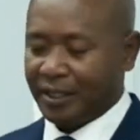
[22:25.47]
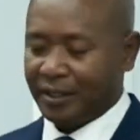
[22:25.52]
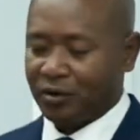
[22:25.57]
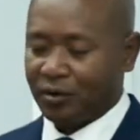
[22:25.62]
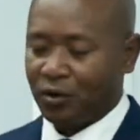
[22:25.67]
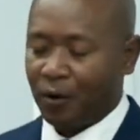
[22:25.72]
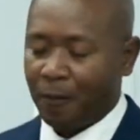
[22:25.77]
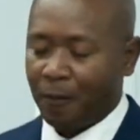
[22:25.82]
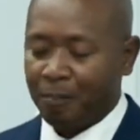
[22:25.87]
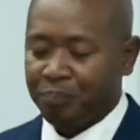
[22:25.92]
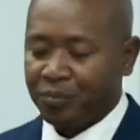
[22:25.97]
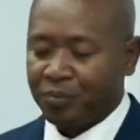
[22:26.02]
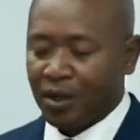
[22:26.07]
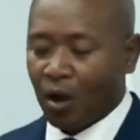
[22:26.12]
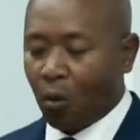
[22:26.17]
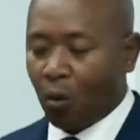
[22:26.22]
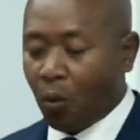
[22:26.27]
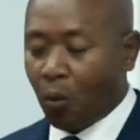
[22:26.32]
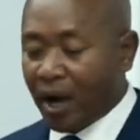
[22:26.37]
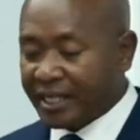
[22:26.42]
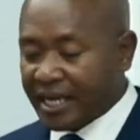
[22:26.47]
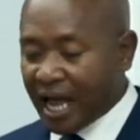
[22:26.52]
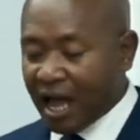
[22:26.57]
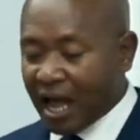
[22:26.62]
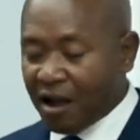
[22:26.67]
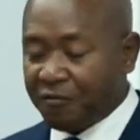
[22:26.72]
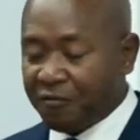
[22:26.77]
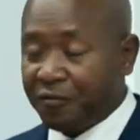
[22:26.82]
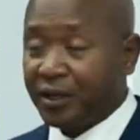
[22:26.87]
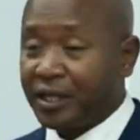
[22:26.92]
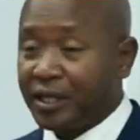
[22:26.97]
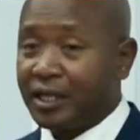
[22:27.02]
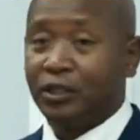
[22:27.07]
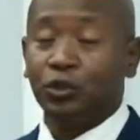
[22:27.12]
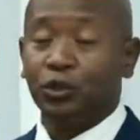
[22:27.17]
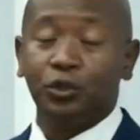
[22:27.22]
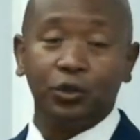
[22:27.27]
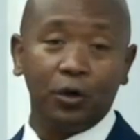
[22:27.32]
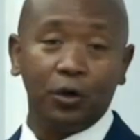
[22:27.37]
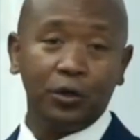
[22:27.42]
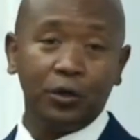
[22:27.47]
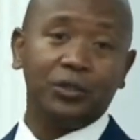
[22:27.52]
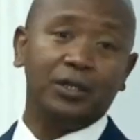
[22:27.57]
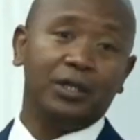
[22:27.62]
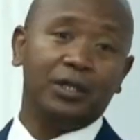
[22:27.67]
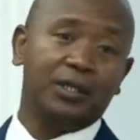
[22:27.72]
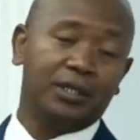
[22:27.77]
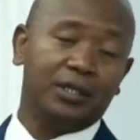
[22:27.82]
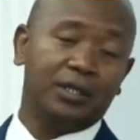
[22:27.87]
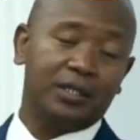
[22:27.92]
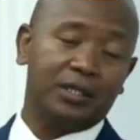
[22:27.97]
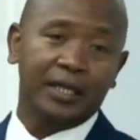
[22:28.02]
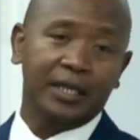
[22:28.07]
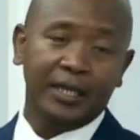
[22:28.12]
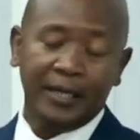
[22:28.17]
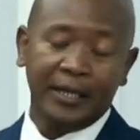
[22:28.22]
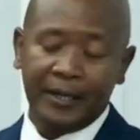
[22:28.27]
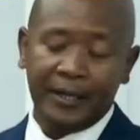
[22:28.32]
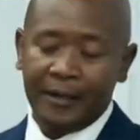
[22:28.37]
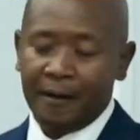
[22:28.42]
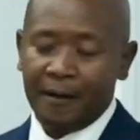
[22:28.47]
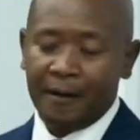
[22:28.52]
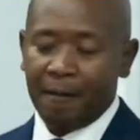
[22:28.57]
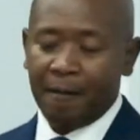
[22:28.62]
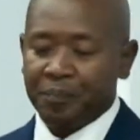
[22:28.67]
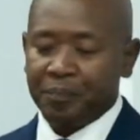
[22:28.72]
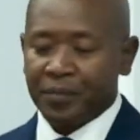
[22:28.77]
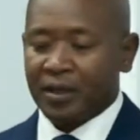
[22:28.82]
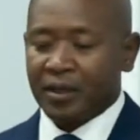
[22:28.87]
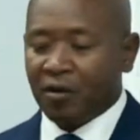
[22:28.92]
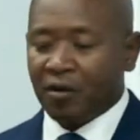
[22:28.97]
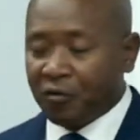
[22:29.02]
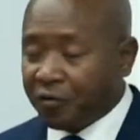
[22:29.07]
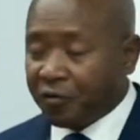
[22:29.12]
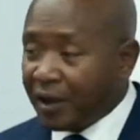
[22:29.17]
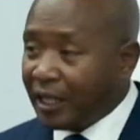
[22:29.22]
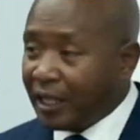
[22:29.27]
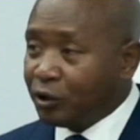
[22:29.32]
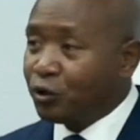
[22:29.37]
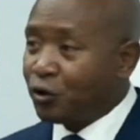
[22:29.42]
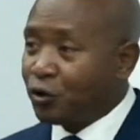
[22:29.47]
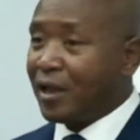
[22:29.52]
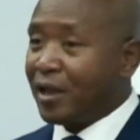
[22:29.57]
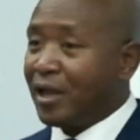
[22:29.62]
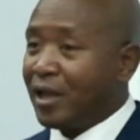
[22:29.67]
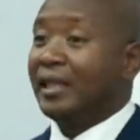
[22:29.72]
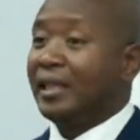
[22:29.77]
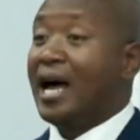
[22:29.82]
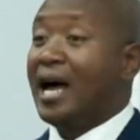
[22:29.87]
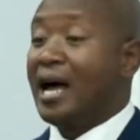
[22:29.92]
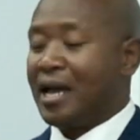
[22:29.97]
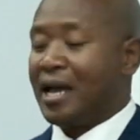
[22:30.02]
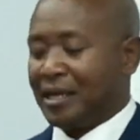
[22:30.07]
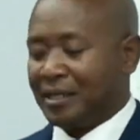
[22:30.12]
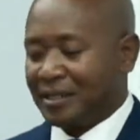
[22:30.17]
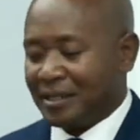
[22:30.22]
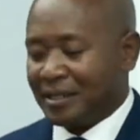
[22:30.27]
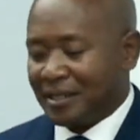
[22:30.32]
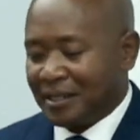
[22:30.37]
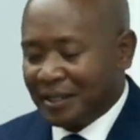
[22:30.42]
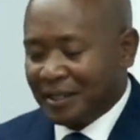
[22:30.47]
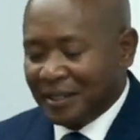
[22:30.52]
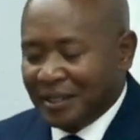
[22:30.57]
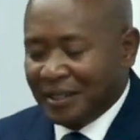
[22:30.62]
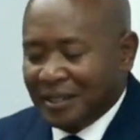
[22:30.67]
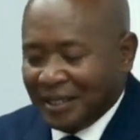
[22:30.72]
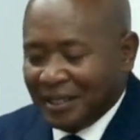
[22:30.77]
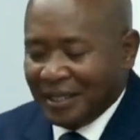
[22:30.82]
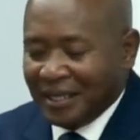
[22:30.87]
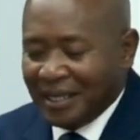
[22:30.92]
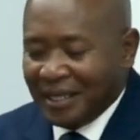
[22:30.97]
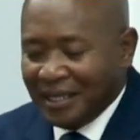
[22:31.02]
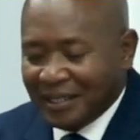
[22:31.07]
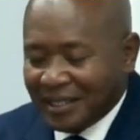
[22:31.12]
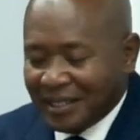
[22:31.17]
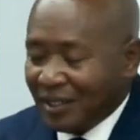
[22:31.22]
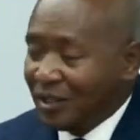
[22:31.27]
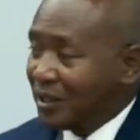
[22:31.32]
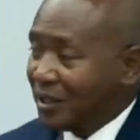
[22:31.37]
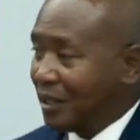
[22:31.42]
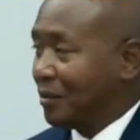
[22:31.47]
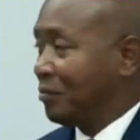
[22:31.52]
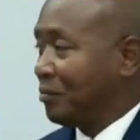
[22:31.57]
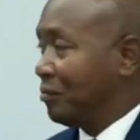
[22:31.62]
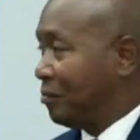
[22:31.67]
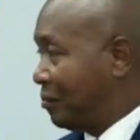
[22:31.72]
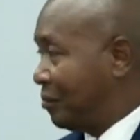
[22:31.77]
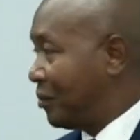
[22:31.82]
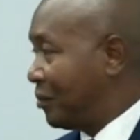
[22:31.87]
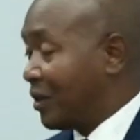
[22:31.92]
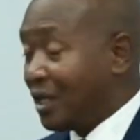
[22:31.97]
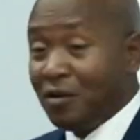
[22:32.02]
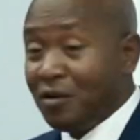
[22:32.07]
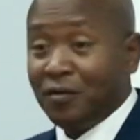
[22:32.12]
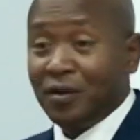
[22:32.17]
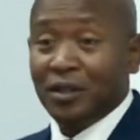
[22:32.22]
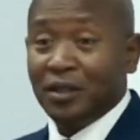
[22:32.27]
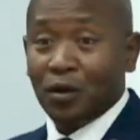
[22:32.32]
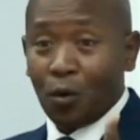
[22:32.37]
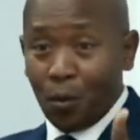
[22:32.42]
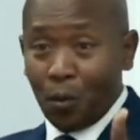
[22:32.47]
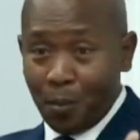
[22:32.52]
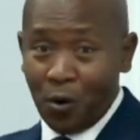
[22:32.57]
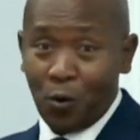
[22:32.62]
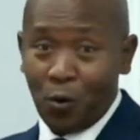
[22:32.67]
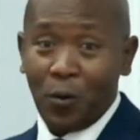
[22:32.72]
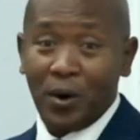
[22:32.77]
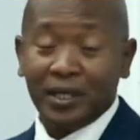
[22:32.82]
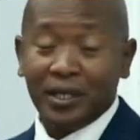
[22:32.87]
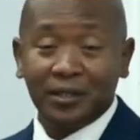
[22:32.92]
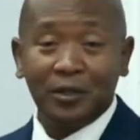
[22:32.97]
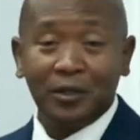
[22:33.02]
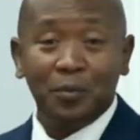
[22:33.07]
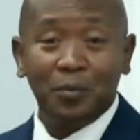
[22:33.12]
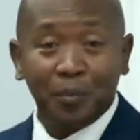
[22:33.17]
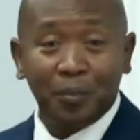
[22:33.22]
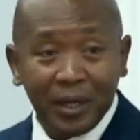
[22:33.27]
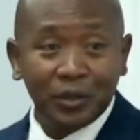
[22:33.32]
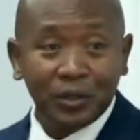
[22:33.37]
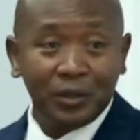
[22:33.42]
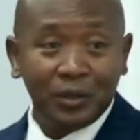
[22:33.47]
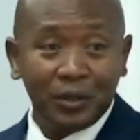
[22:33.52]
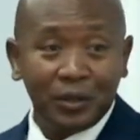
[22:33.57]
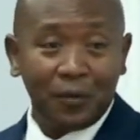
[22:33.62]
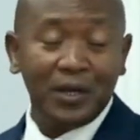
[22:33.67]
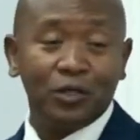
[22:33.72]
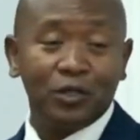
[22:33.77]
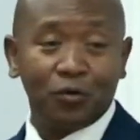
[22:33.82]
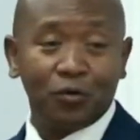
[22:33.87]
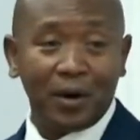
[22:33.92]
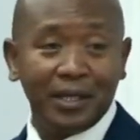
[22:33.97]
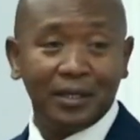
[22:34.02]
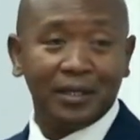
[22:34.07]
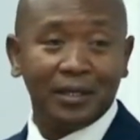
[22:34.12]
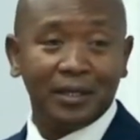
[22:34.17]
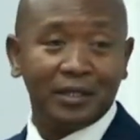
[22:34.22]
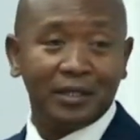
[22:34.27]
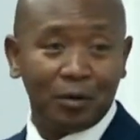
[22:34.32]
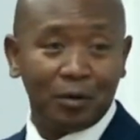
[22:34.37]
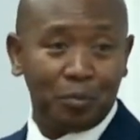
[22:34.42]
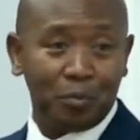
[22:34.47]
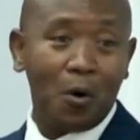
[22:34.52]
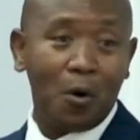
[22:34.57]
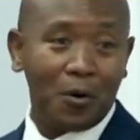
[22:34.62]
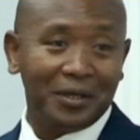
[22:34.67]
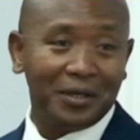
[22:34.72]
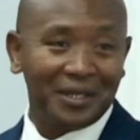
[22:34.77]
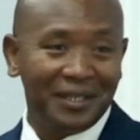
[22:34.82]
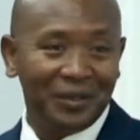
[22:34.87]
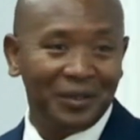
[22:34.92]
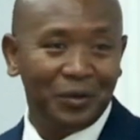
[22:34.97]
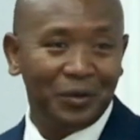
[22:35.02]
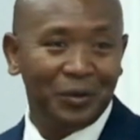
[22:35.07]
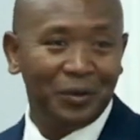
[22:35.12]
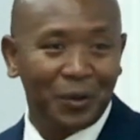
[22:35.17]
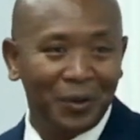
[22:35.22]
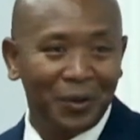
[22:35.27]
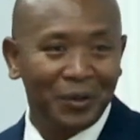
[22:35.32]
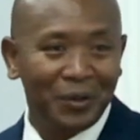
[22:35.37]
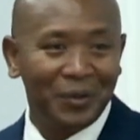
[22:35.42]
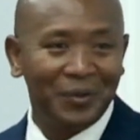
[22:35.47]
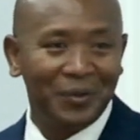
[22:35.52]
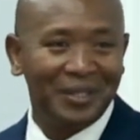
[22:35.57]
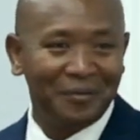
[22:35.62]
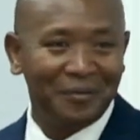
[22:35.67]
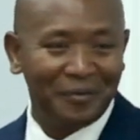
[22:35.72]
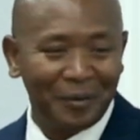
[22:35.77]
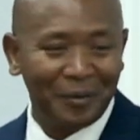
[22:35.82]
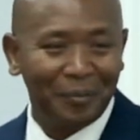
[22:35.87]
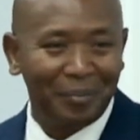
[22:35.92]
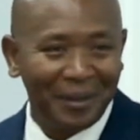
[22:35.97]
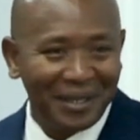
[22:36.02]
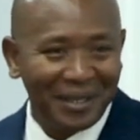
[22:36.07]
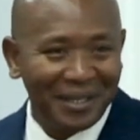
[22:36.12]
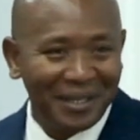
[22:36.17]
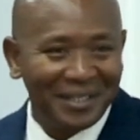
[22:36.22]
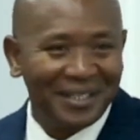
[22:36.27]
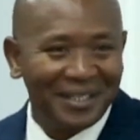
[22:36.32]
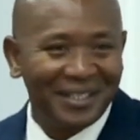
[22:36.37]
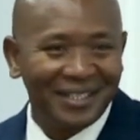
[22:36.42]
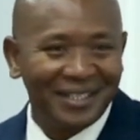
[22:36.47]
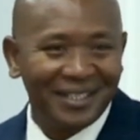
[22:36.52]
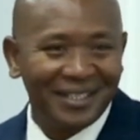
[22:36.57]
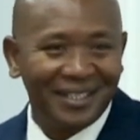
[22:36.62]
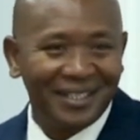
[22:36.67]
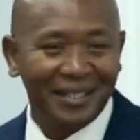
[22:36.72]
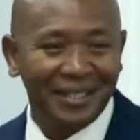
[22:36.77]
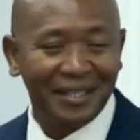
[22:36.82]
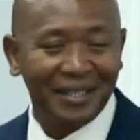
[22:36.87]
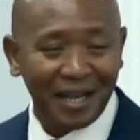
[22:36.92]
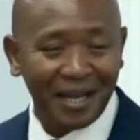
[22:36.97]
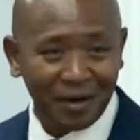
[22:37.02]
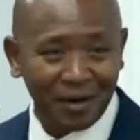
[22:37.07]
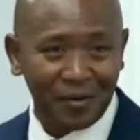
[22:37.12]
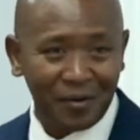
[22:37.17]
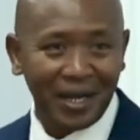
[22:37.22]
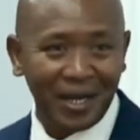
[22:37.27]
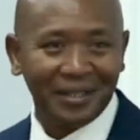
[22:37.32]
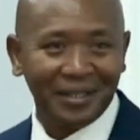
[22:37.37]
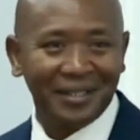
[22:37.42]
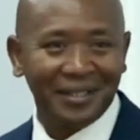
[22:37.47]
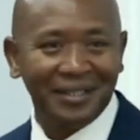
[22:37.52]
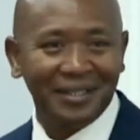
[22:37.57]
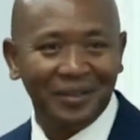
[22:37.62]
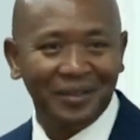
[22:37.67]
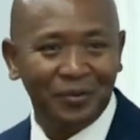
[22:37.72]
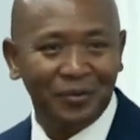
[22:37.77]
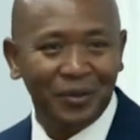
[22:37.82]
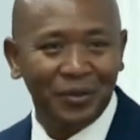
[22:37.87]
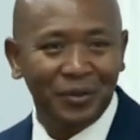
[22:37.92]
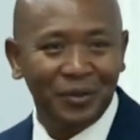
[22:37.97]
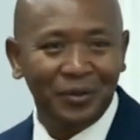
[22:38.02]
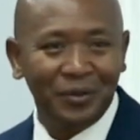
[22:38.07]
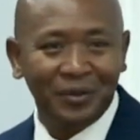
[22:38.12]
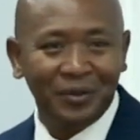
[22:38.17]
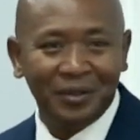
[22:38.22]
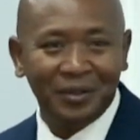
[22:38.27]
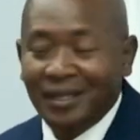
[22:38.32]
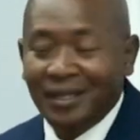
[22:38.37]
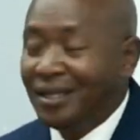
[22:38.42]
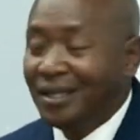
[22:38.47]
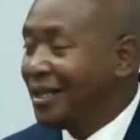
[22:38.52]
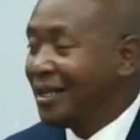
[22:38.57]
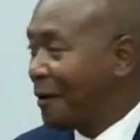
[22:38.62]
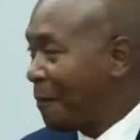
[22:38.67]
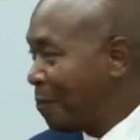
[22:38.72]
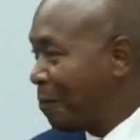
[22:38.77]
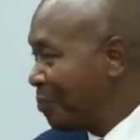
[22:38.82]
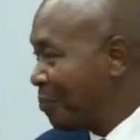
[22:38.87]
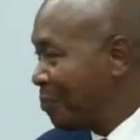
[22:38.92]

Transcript: So what African churches fail to realize is that even the Western missionaries raises support to go to a different places. Isn't that right for you um,